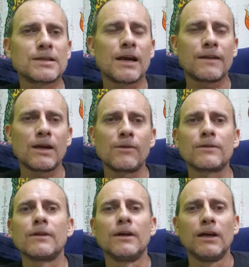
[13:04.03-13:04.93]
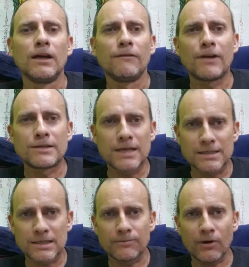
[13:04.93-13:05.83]
out there with
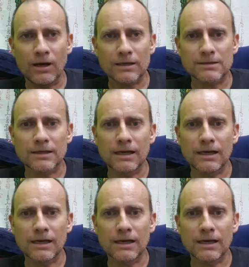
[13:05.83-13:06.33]
fantastic products.